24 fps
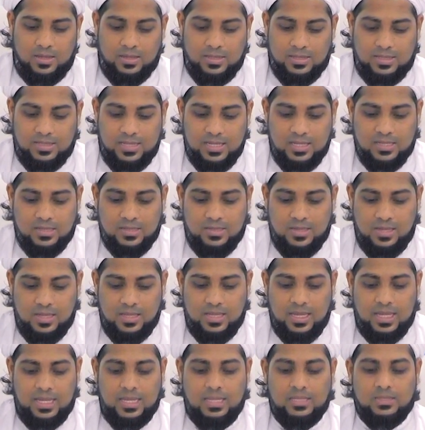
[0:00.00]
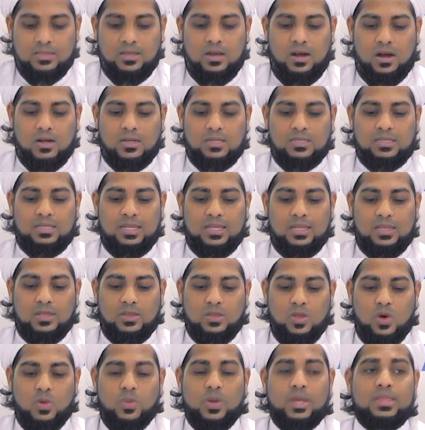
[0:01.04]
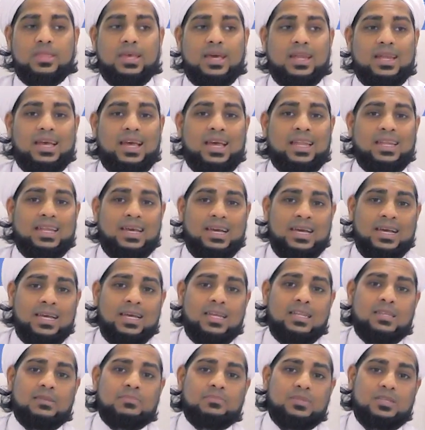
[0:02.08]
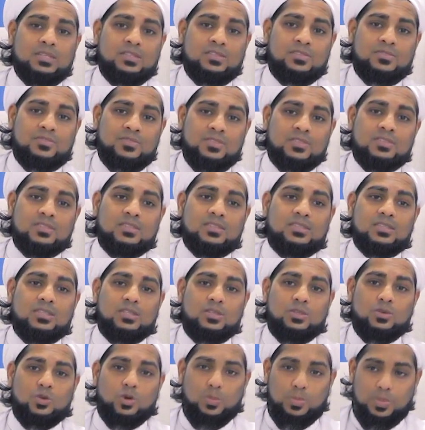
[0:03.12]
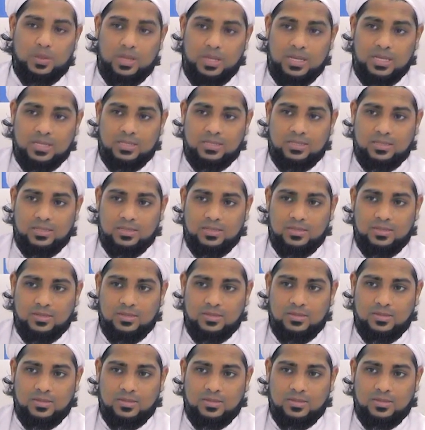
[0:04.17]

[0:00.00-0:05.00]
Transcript: The sixth thing that kills the heart, he said, knowing that an alim is visiting your place